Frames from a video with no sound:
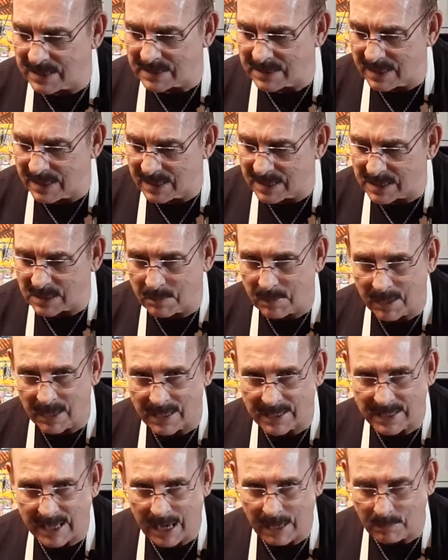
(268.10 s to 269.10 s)
say this is about a
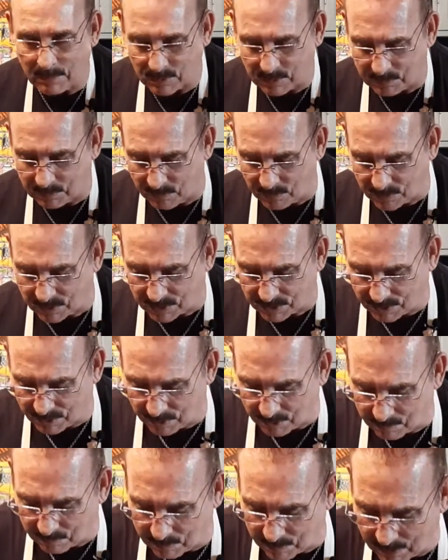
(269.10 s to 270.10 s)
tablespoon scoop.